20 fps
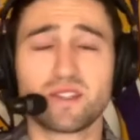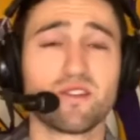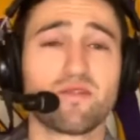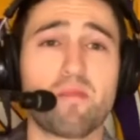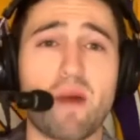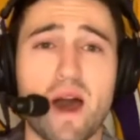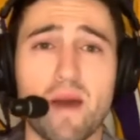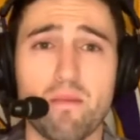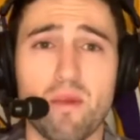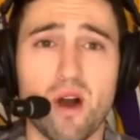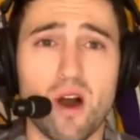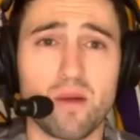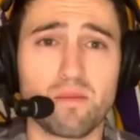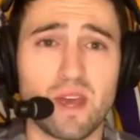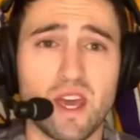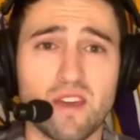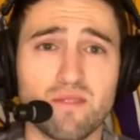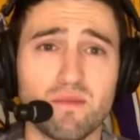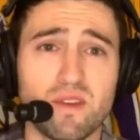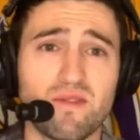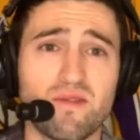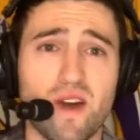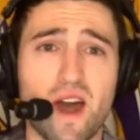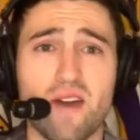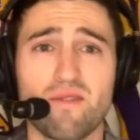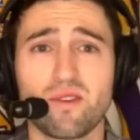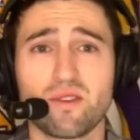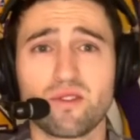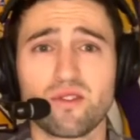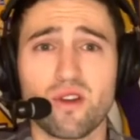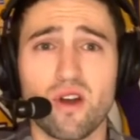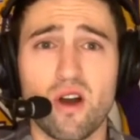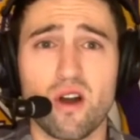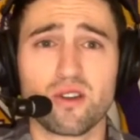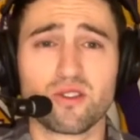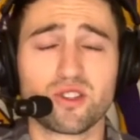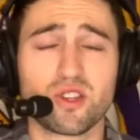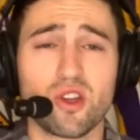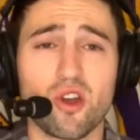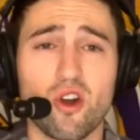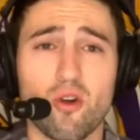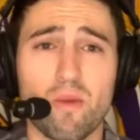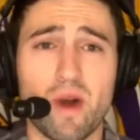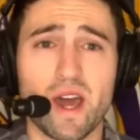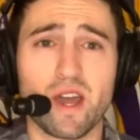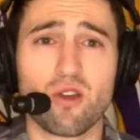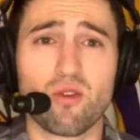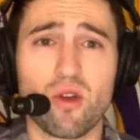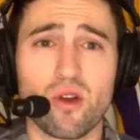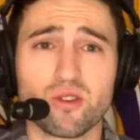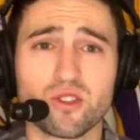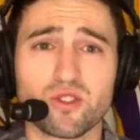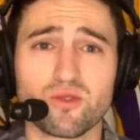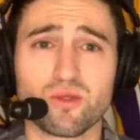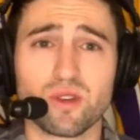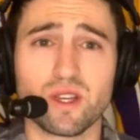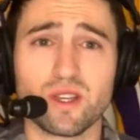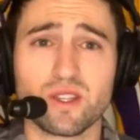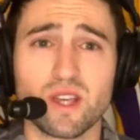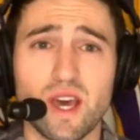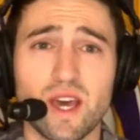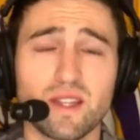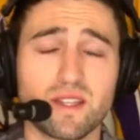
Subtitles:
if my mom gave me $500 to go buy groceries